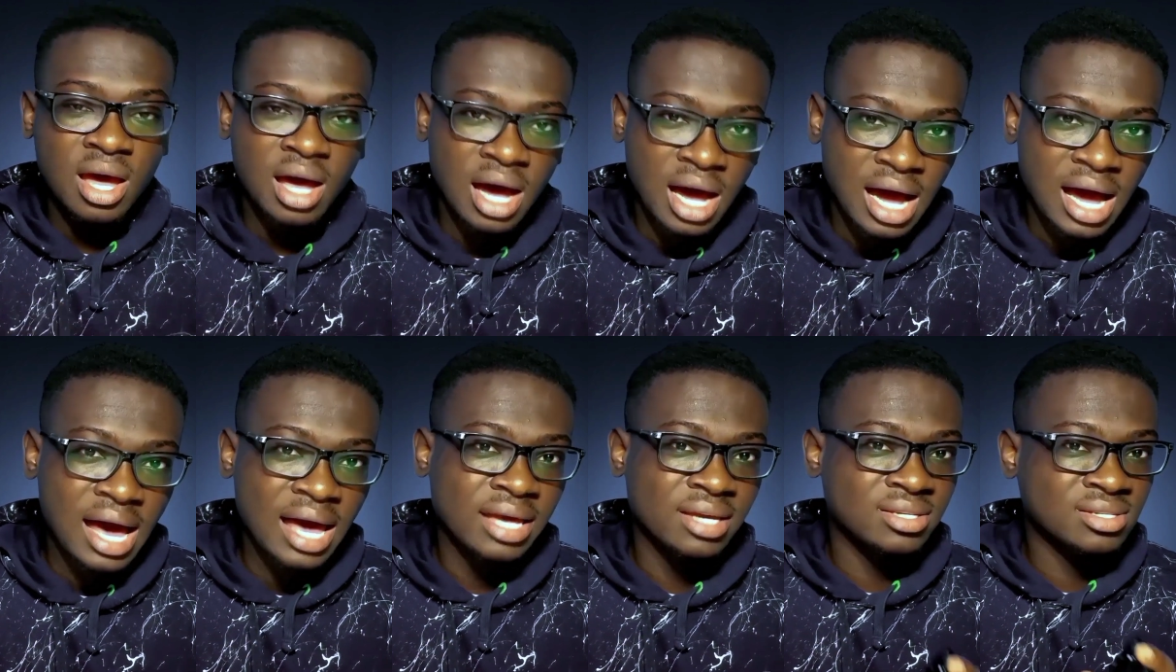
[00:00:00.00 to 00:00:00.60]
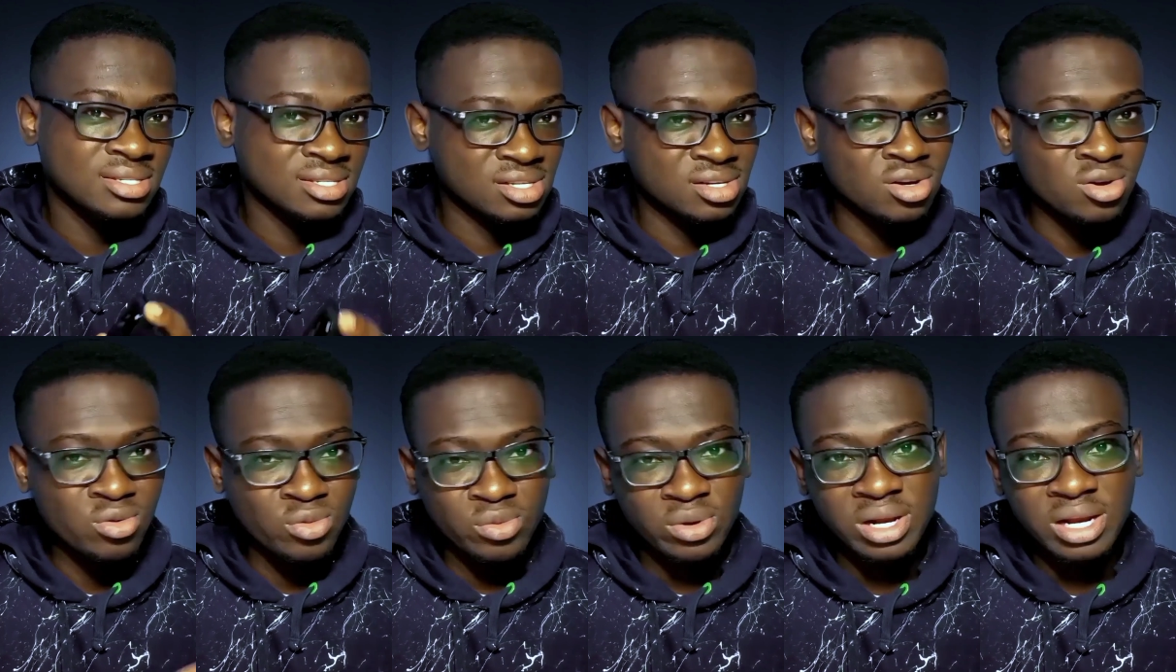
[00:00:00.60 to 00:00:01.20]
I still
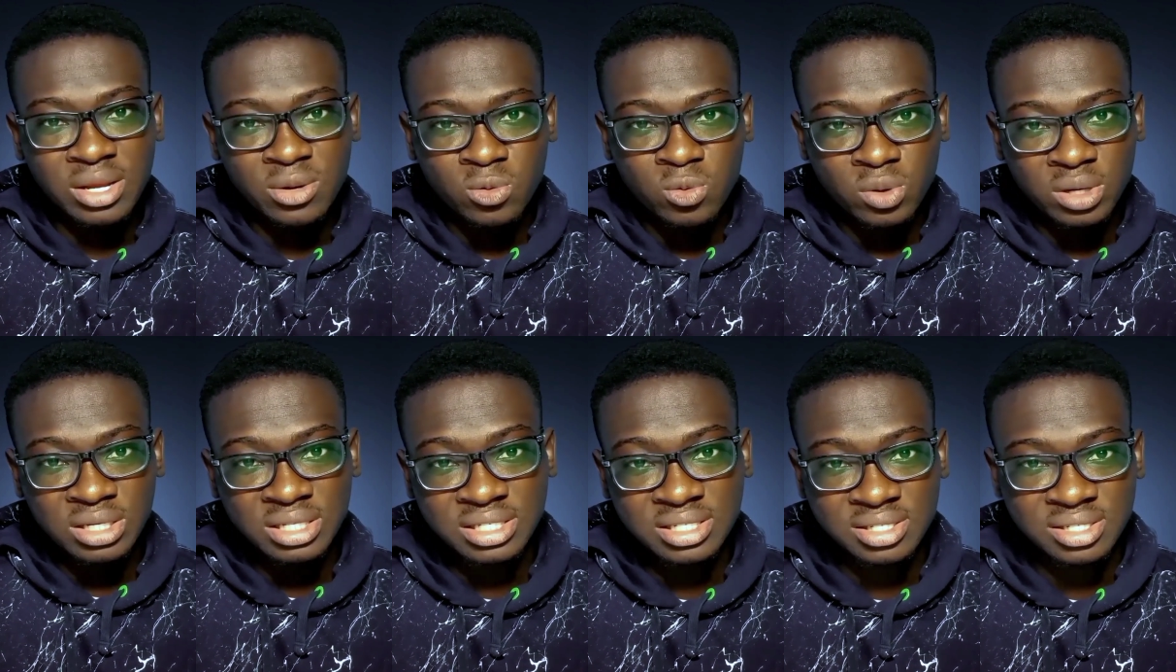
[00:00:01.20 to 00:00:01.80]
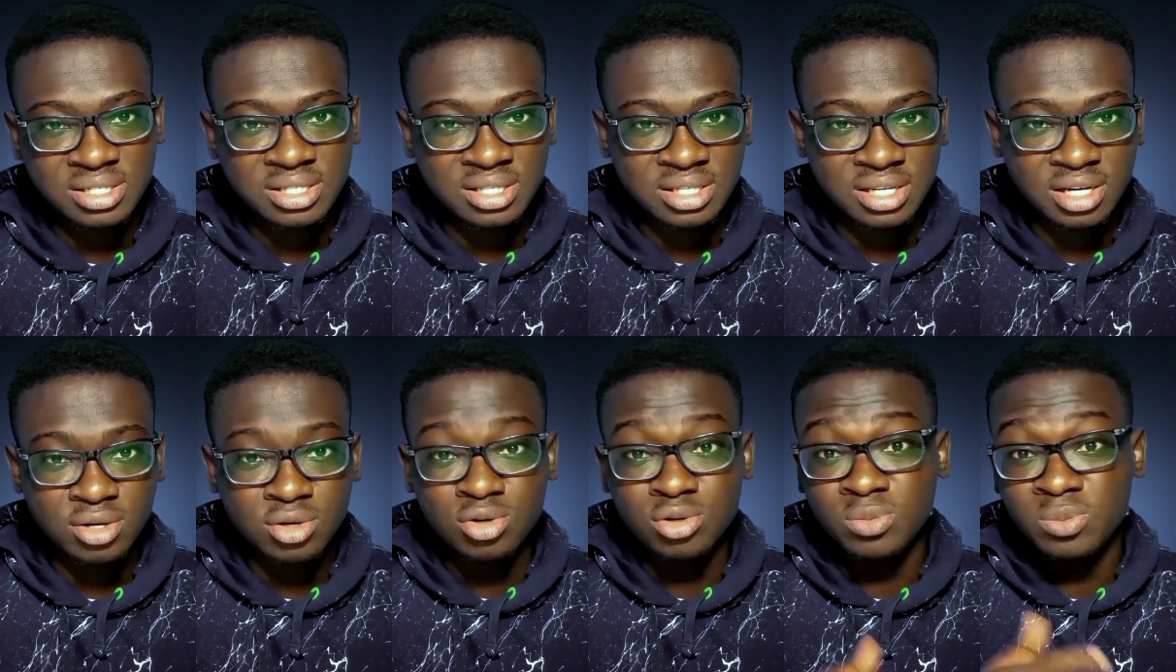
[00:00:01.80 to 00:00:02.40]
really wish there
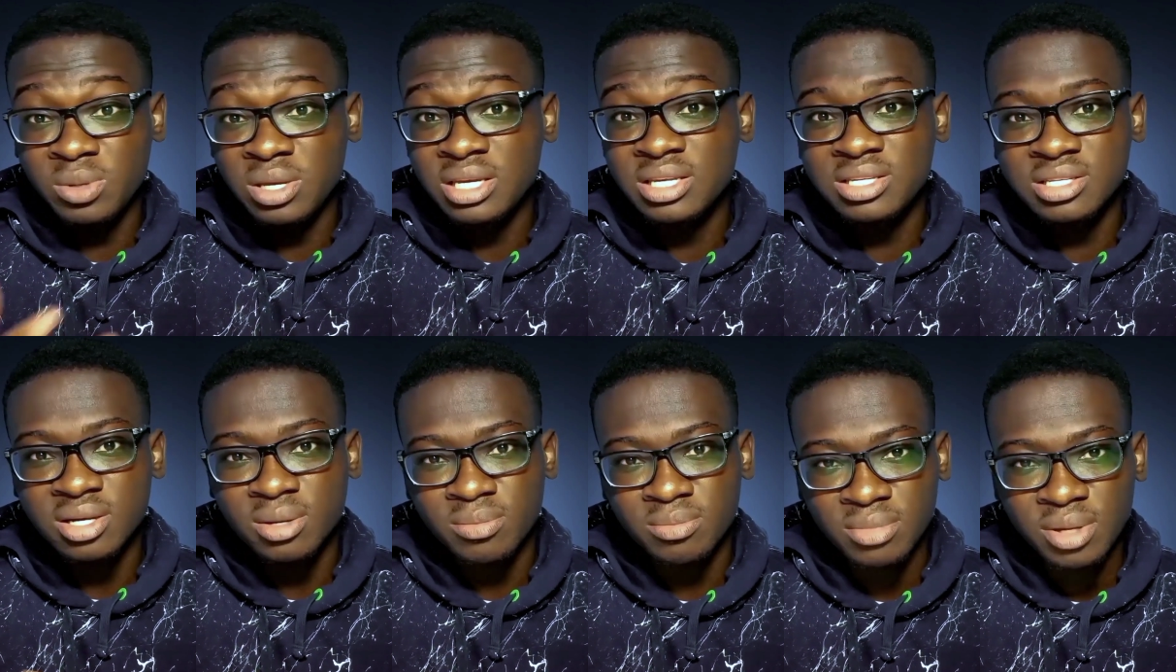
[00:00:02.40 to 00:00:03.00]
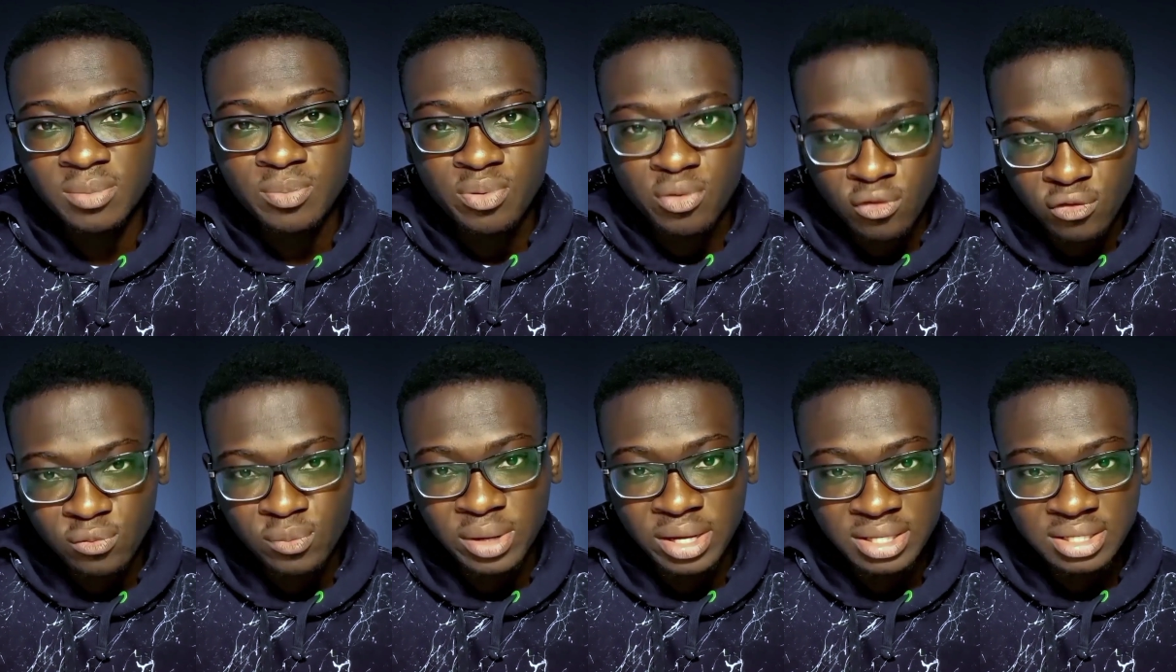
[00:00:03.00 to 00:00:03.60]
could be some
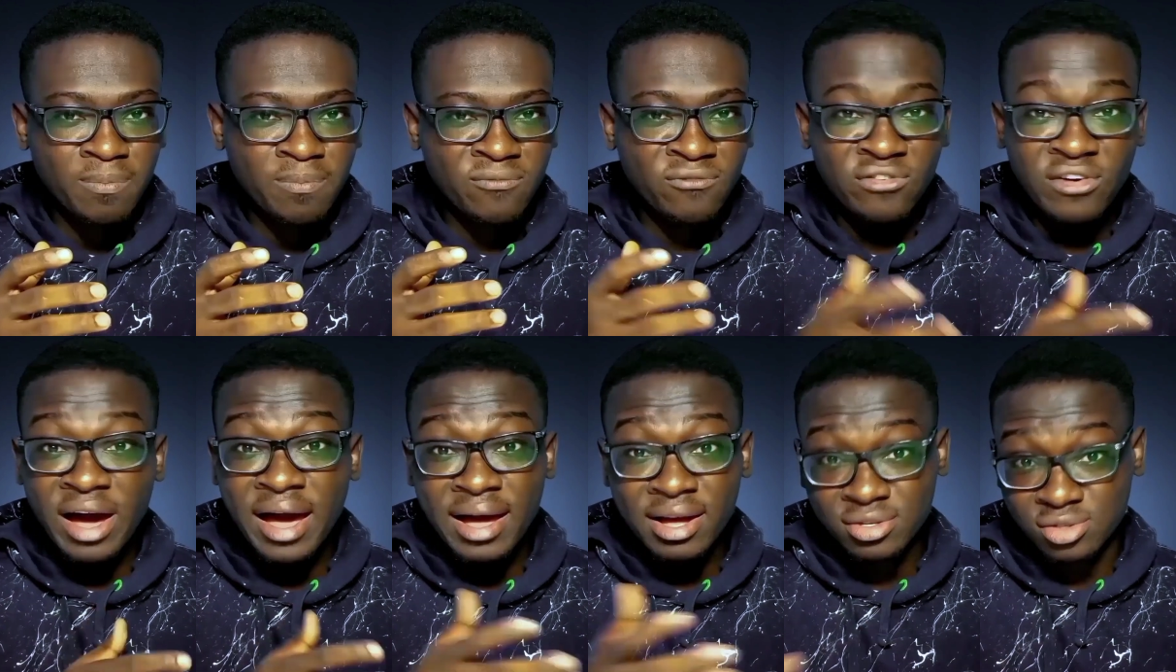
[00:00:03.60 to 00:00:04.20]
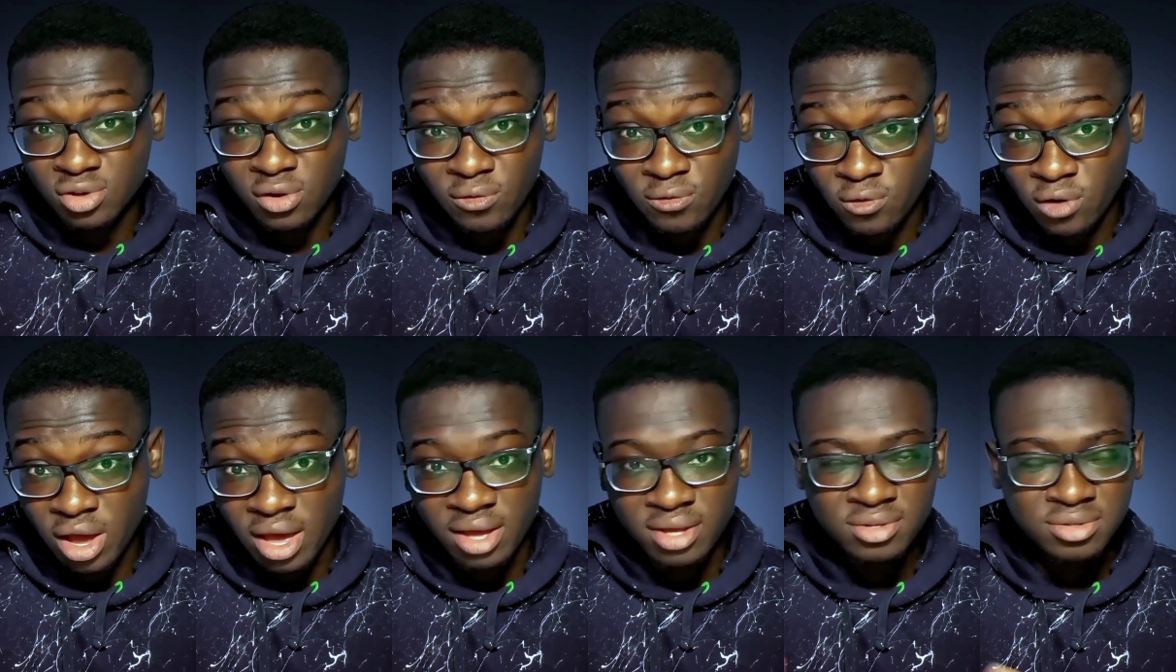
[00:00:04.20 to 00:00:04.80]
improvements via
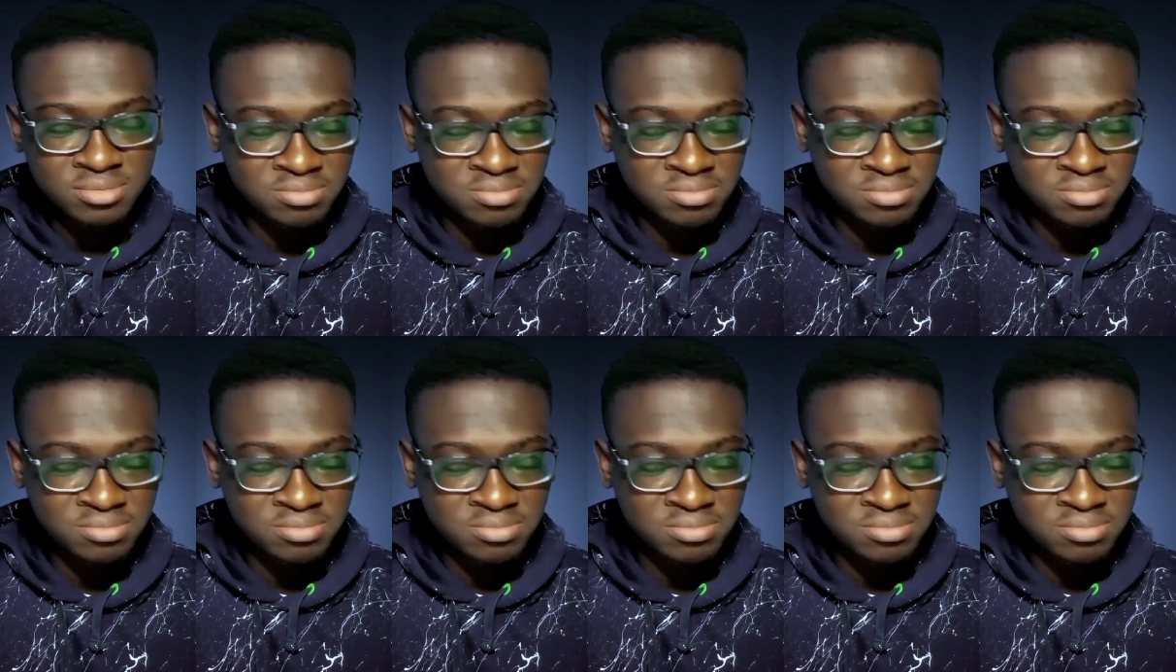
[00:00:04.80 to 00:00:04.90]
software.